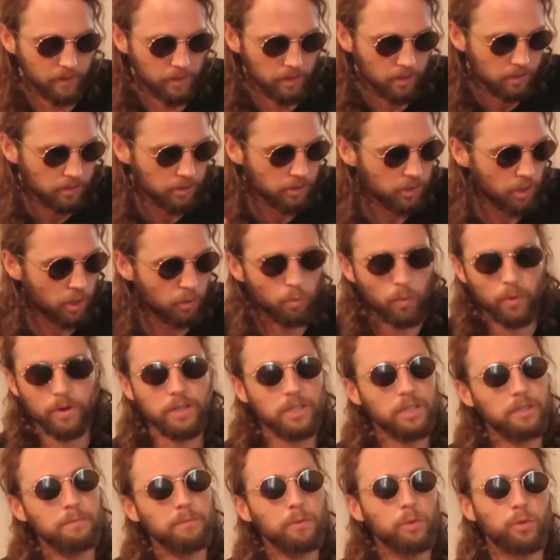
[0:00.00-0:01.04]
So what are
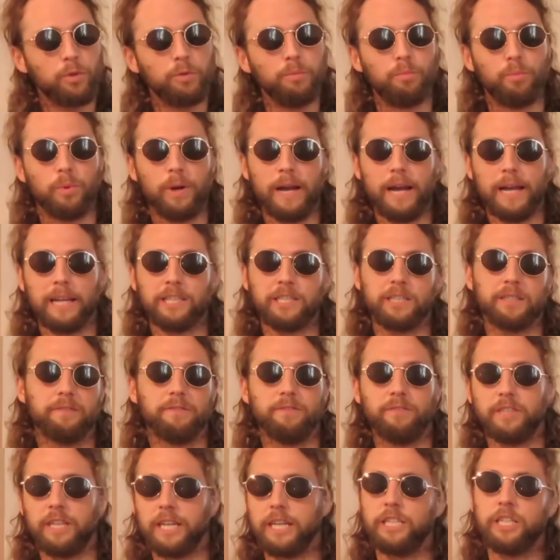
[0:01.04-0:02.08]
some good brands
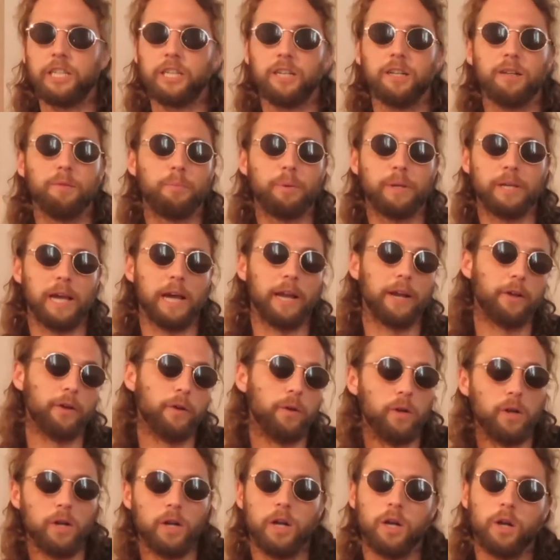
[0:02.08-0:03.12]
of digital piano?
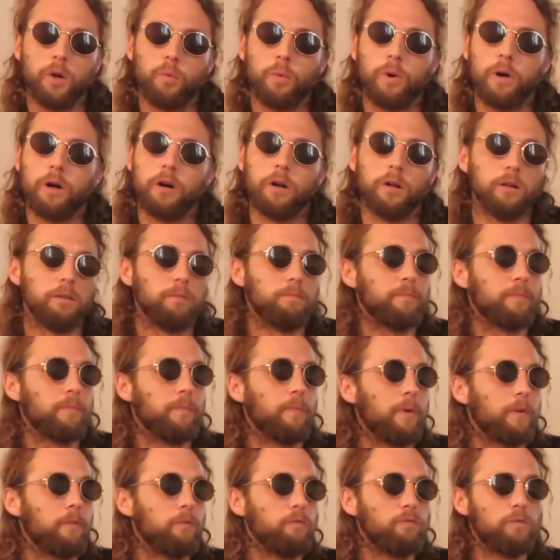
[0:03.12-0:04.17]
Well,
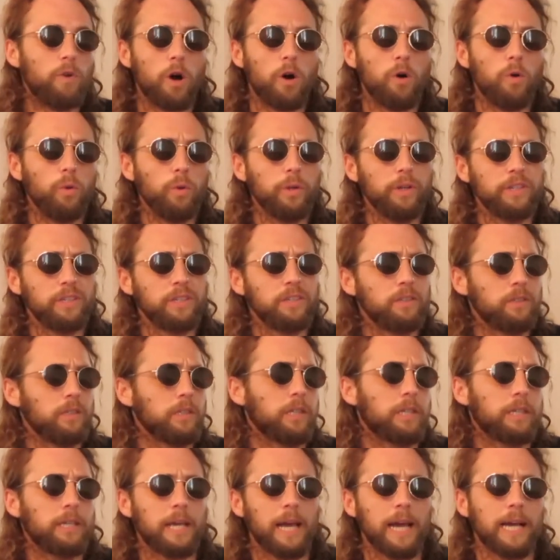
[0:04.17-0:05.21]
ROLAND,
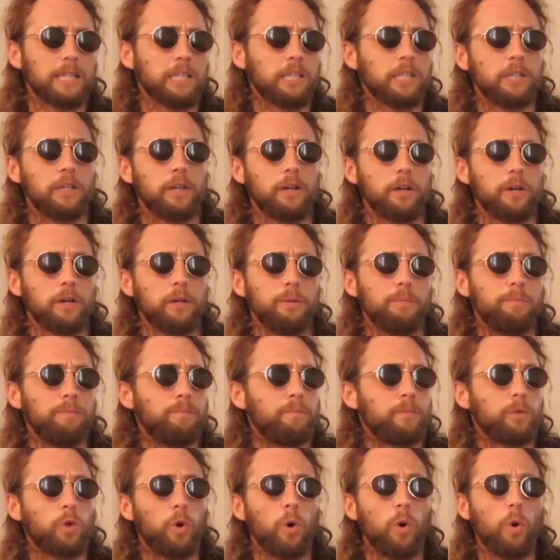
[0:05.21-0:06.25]
CASIO,
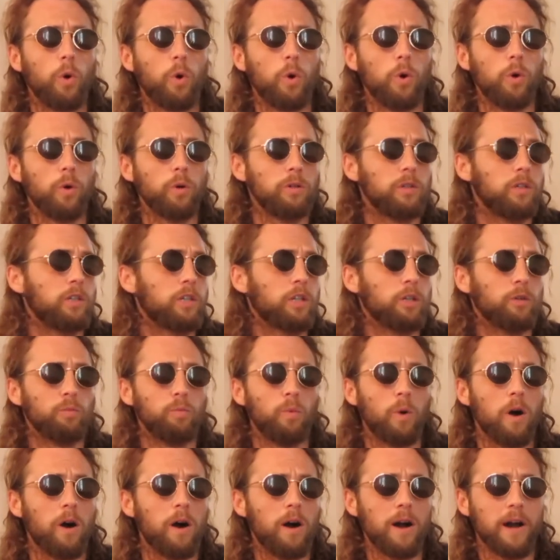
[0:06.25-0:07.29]
KORG,
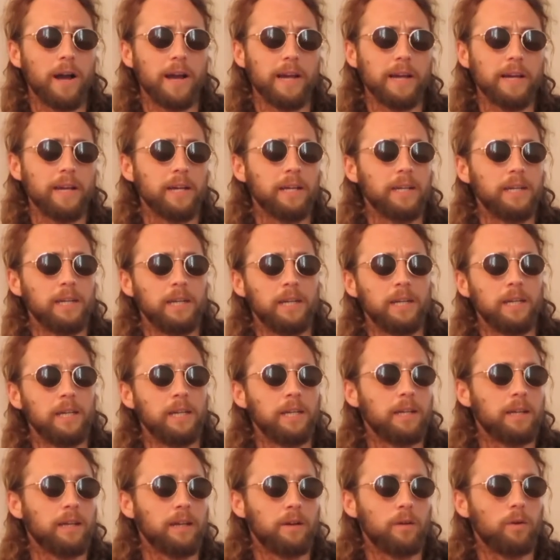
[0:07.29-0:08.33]
KORG,
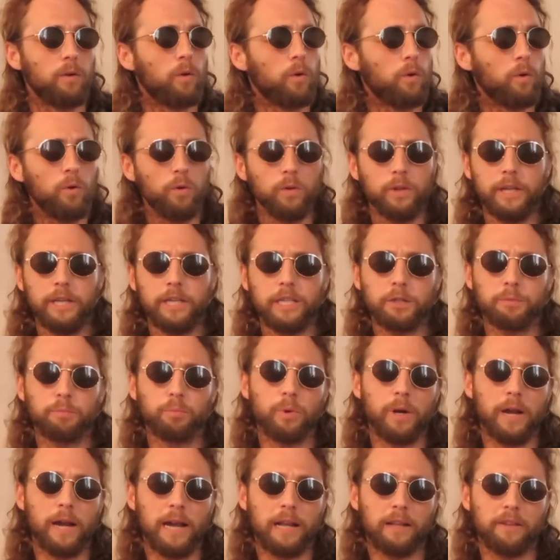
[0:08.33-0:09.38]
all these
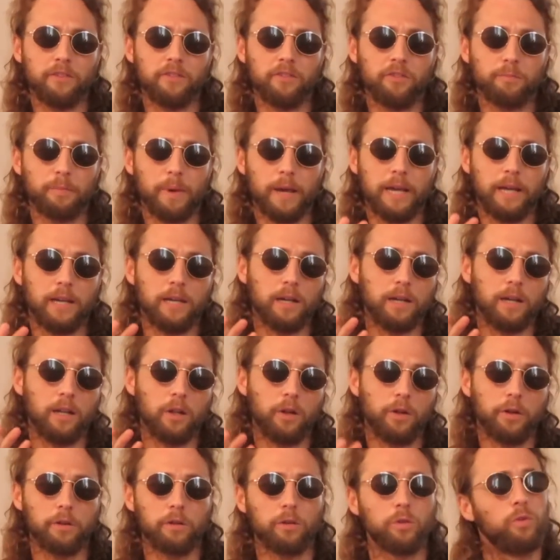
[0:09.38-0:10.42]
brands make a
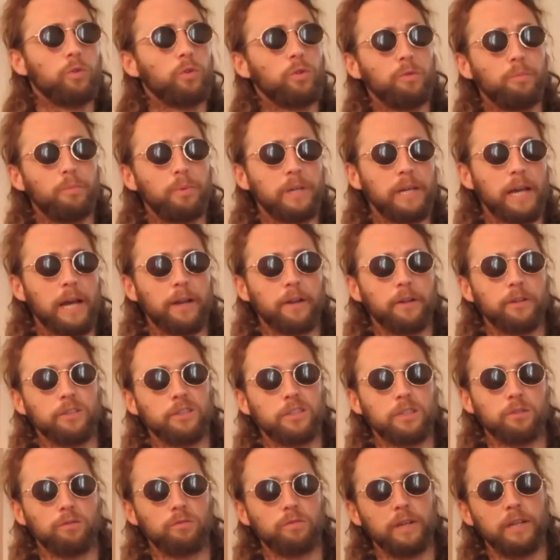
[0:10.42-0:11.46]
lot of good pianos
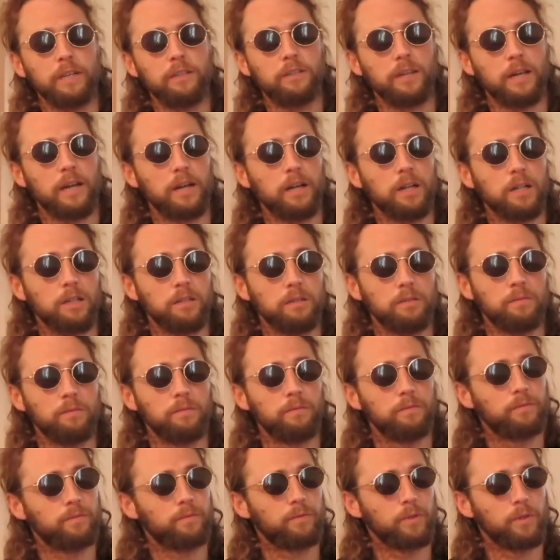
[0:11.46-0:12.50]
that retail
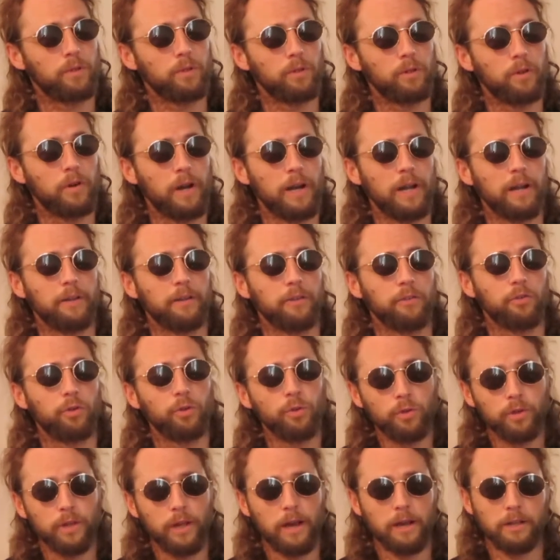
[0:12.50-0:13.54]
for around
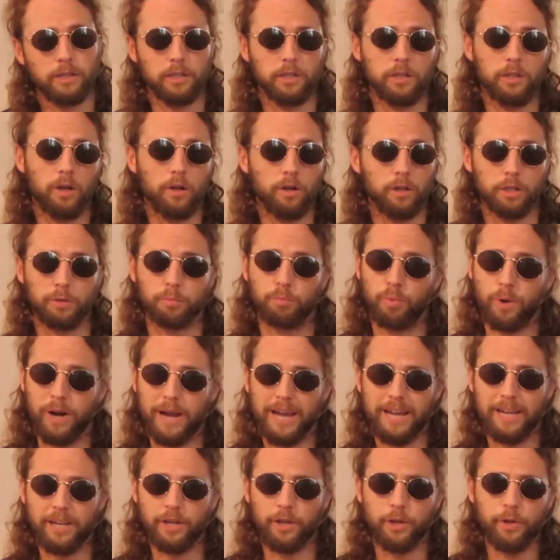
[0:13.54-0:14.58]
$2,000
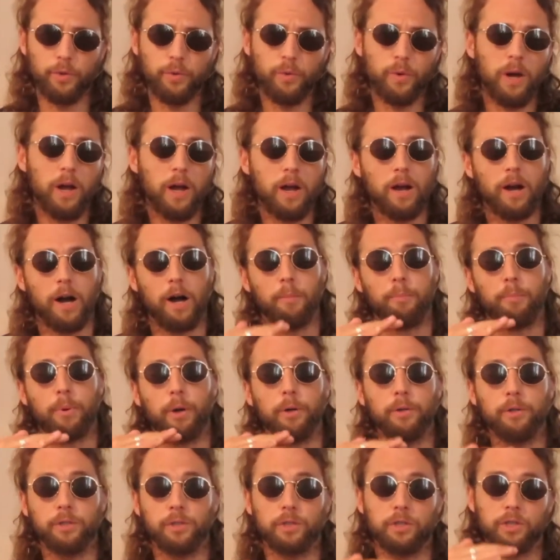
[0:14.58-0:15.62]
brand new. I'll
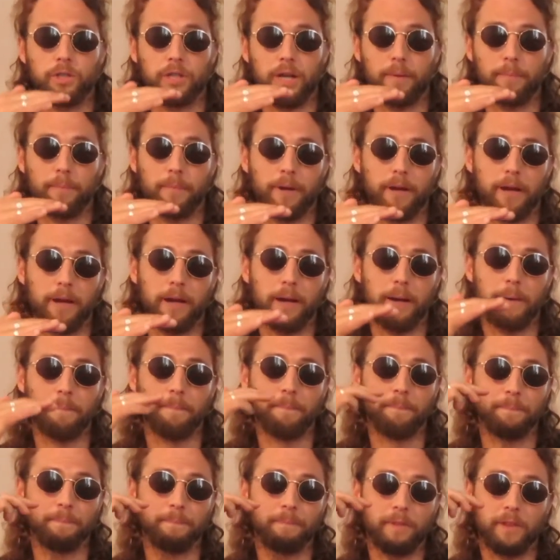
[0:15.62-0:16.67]
post
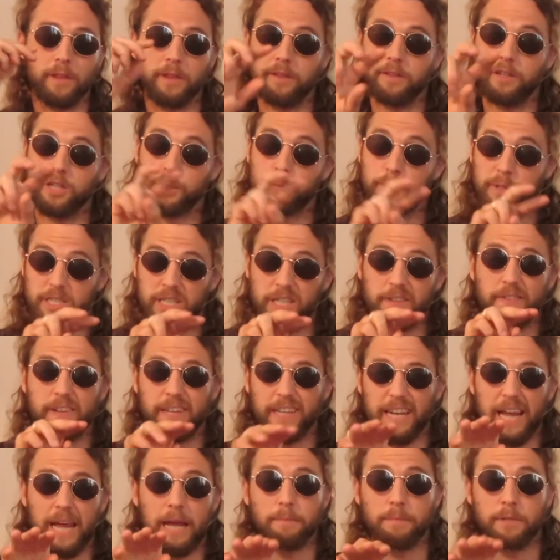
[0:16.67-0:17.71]
some specific
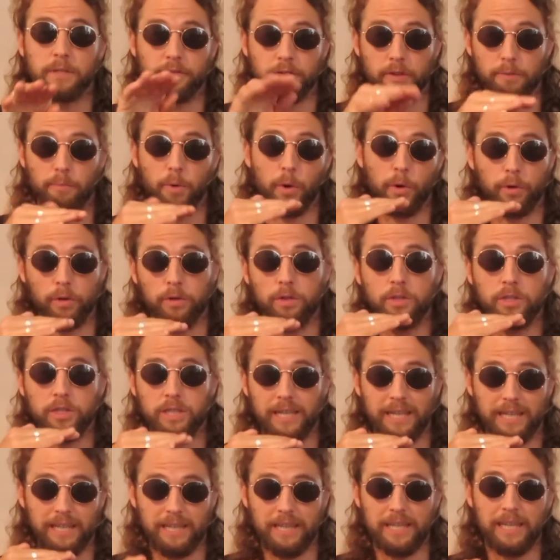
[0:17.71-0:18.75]
names of the models
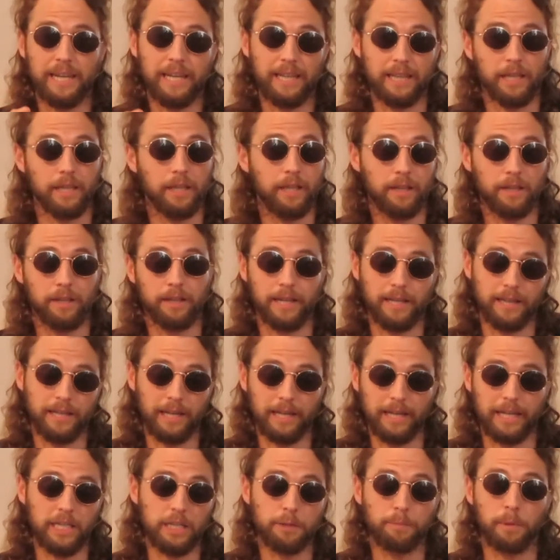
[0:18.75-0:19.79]
in the
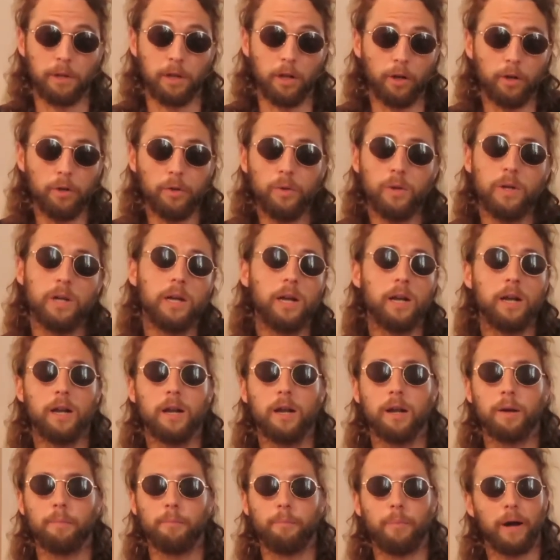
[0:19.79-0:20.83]
links below,
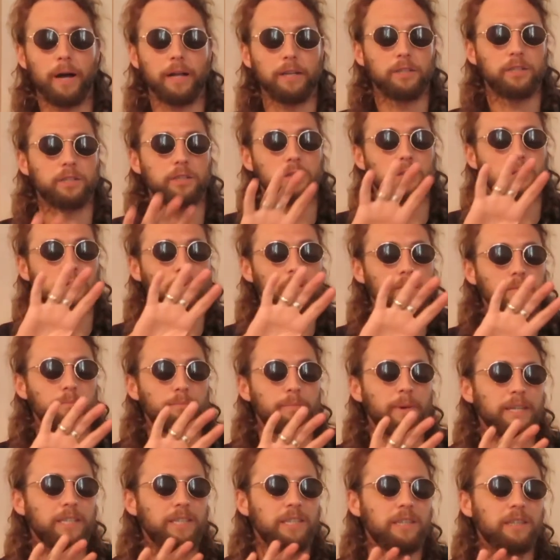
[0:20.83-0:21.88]
but
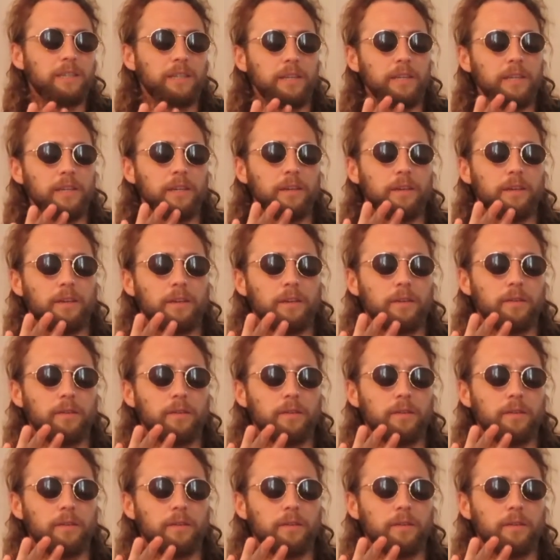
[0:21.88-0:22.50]
basically,